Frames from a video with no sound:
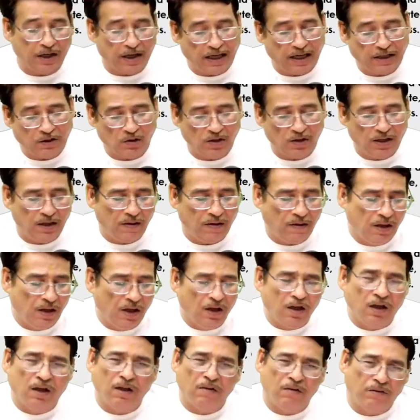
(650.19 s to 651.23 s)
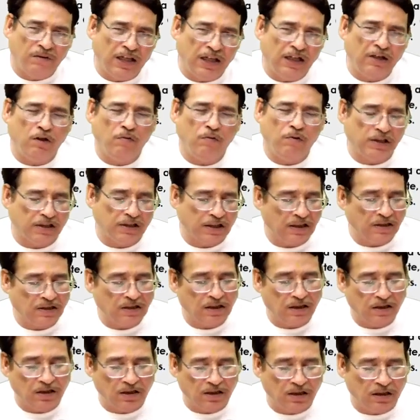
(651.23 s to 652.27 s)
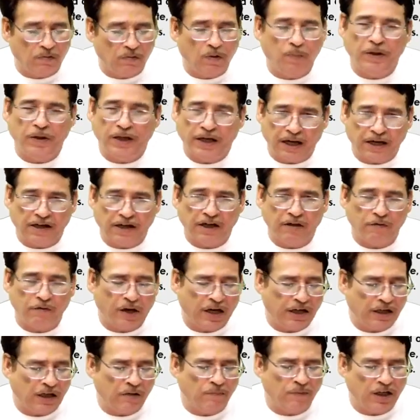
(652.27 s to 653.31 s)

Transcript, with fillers: Actually, then you will say, sir, there will be negative item.